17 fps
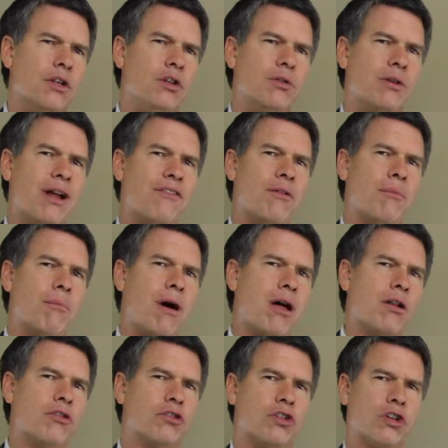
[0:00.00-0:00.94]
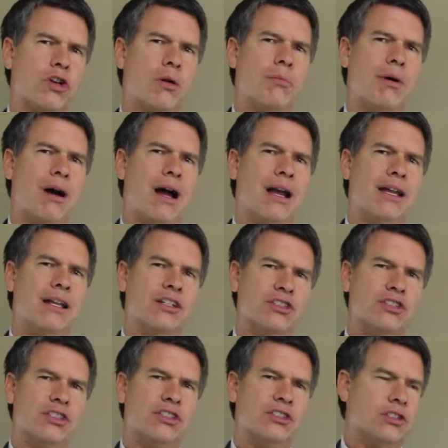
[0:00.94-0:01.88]
you'll have a model to go by in
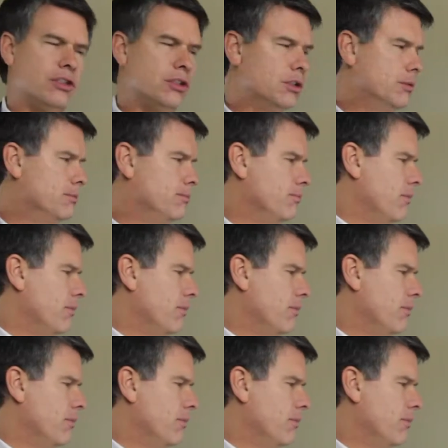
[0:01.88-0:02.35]
assisting you.